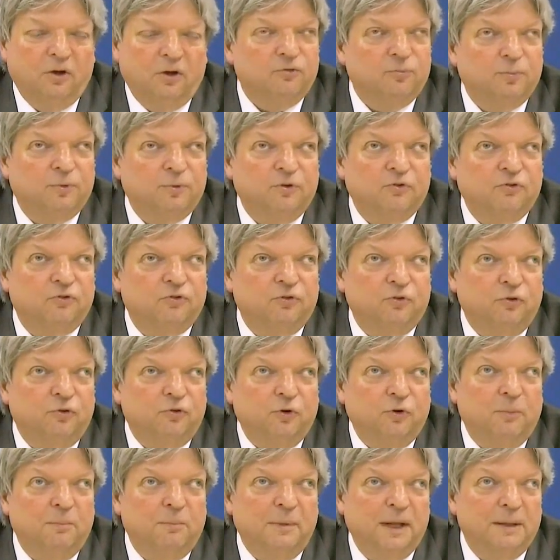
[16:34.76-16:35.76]
hospitals should
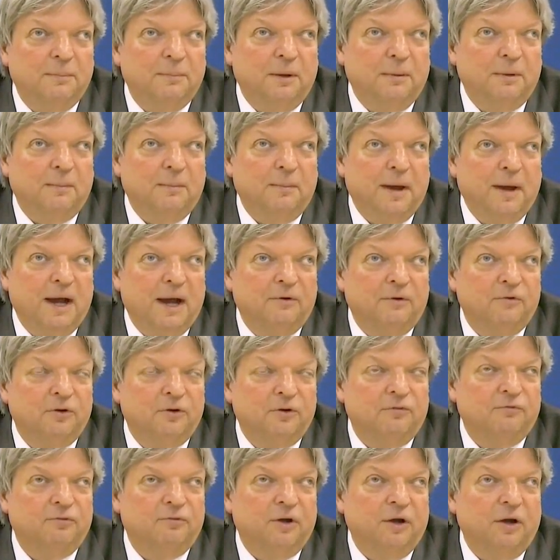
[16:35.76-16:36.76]
do a minimal amount
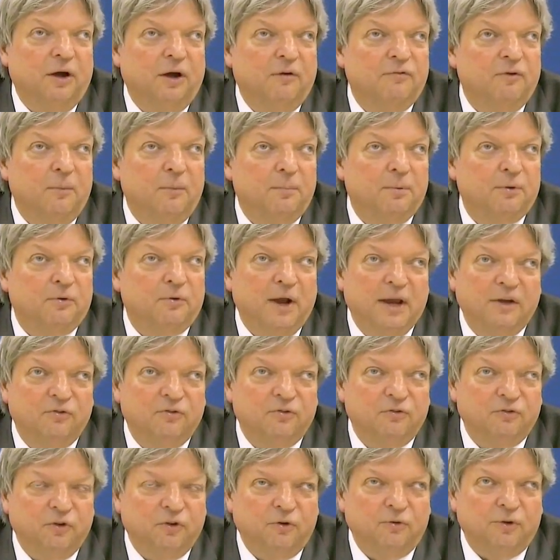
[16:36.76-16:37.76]
of
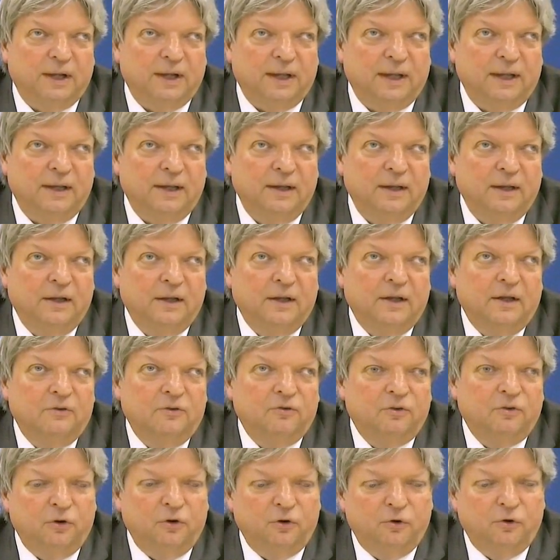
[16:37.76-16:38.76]
operations only?
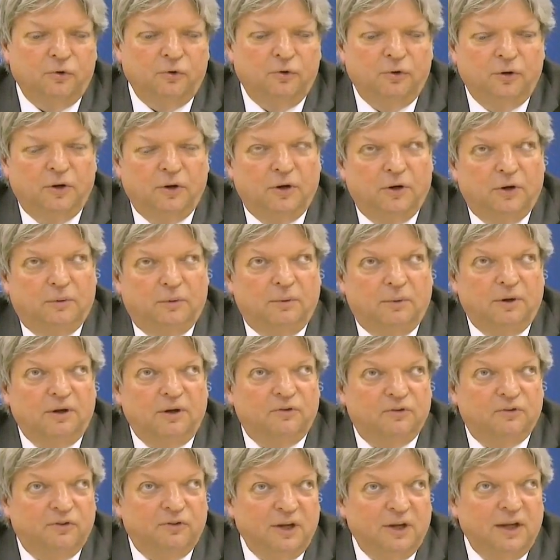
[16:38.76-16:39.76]
So
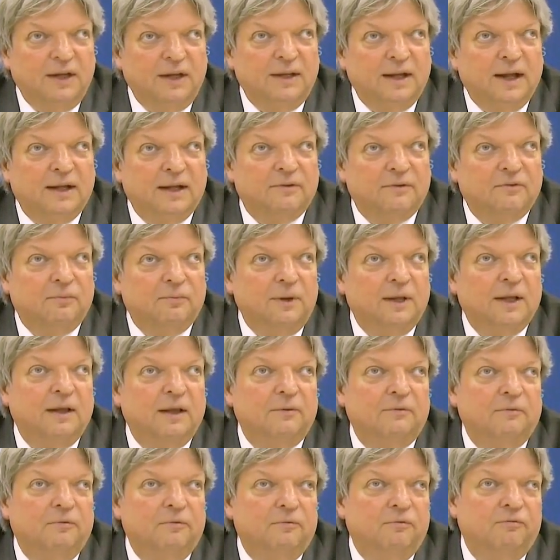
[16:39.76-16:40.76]
we see that we
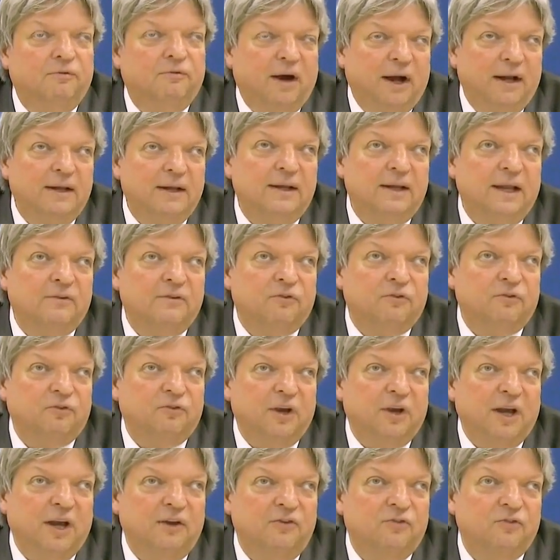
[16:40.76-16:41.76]
can find an
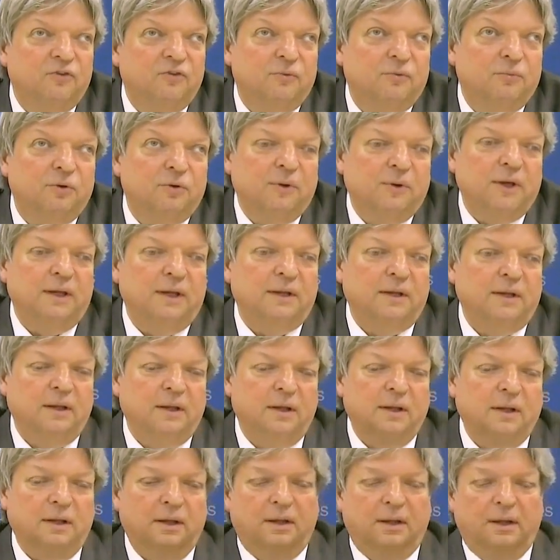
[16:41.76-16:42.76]
association
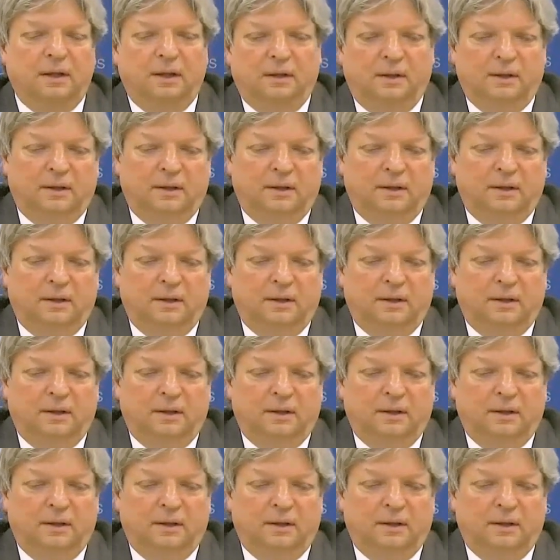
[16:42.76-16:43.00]
between